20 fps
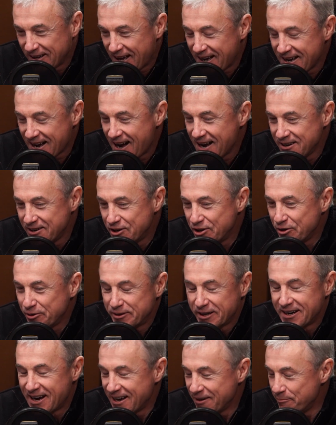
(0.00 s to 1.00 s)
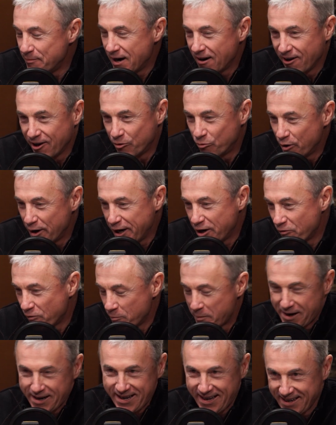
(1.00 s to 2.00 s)
I knew that I'd married way over
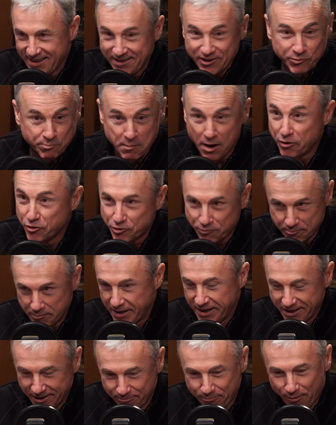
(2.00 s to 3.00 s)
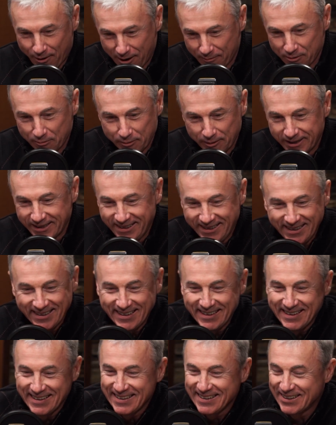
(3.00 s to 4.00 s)
my head, as most men probably,
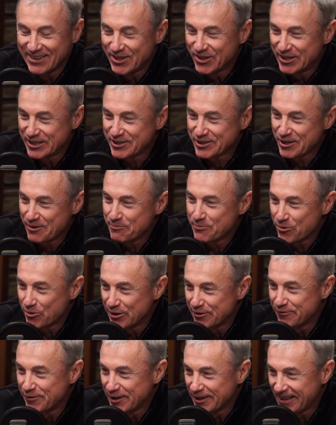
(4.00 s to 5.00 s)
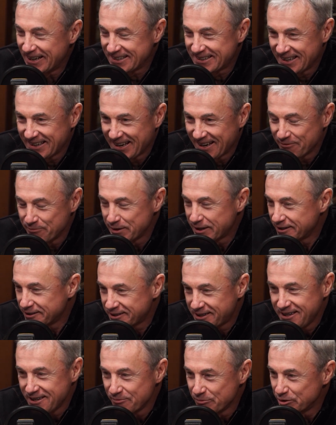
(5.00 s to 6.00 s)
you know, at some point feel like they have, because
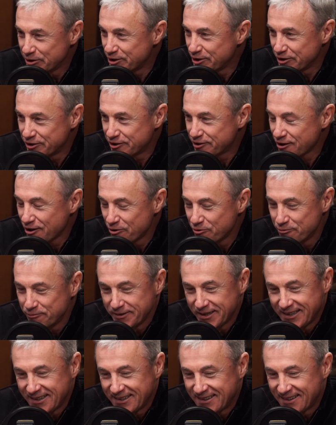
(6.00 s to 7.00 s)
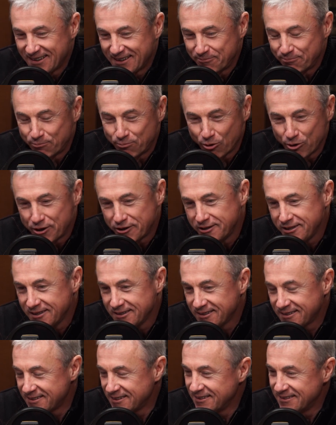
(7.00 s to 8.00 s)
Kim was just so
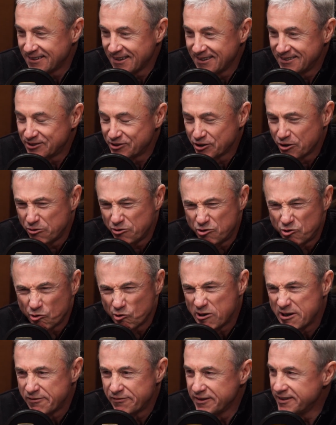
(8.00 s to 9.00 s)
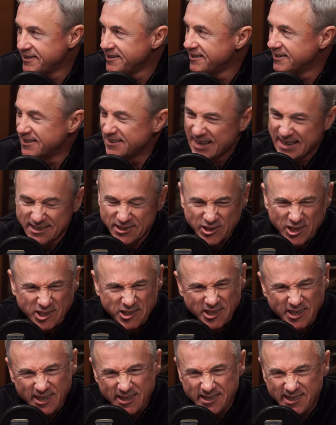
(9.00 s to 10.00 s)
brilliant and so driven and had such
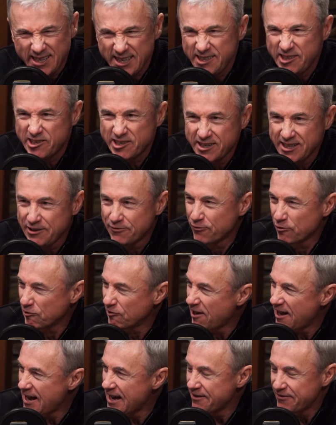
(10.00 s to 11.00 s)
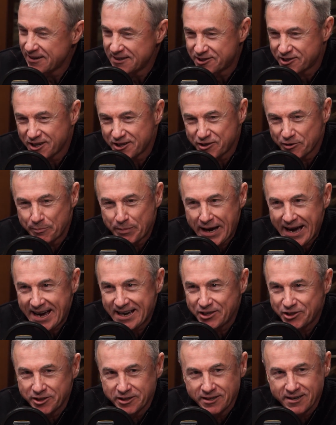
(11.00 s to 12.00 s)
an intensity for life, had such a
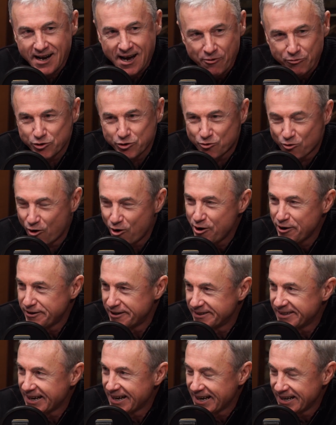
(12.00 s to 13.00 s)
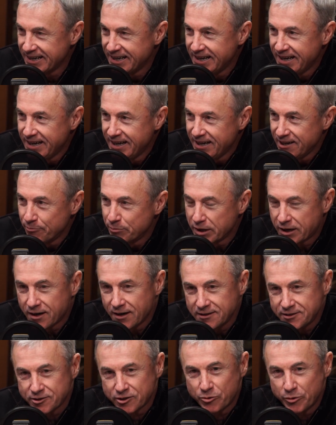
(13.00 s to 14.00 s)
passion, and I drawn to that. But
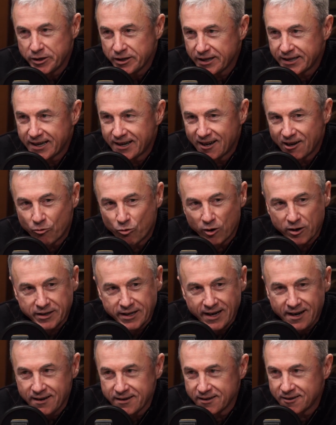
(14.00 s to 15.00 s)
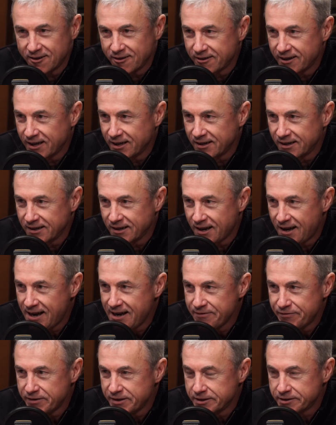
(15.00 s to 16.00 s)
consequently, how worked out in her daily
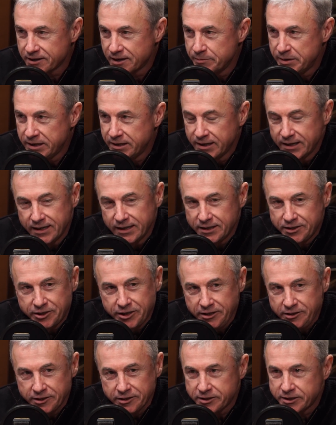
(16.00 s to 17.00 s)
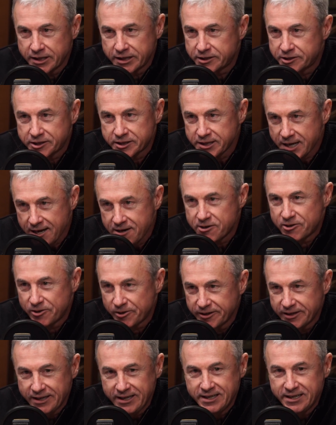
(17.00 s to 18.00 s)
life is, I mean, she just
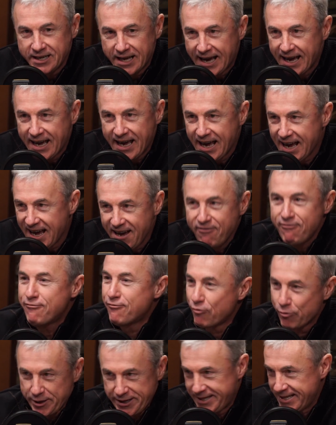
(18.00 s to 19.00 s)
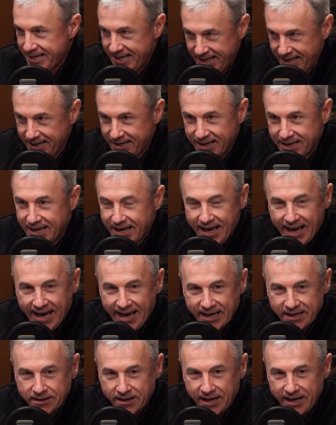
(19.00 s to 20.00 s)
excelled in everything,
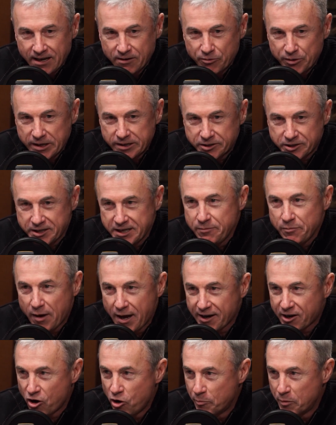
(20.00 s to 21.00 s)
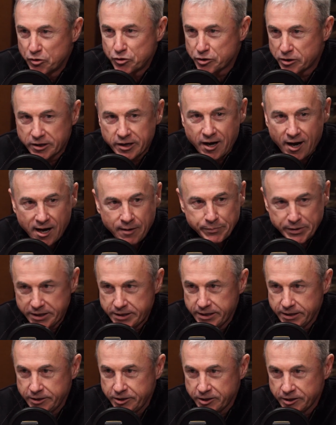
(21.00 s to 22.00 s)
and it seemed like almost a
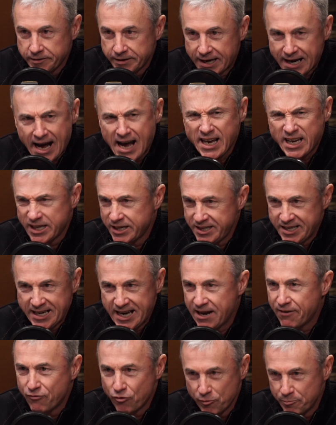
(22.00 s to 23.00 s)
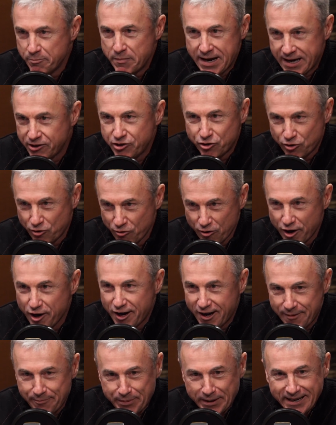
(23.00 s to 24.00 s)
competition that I could never measure
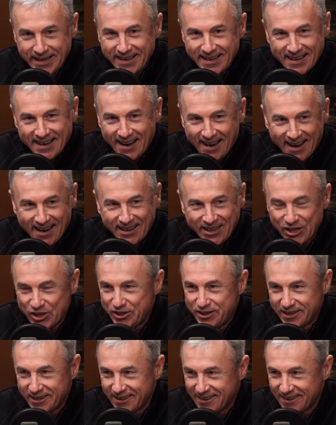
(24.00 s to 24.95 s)
up. I could,